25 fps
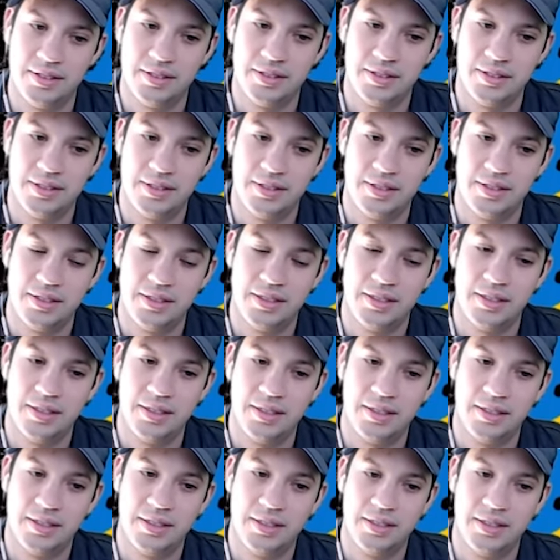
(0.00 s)

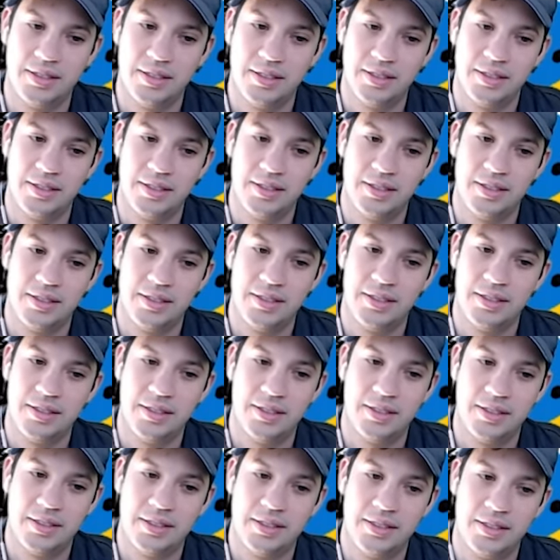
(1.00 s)
This person isn't speaking.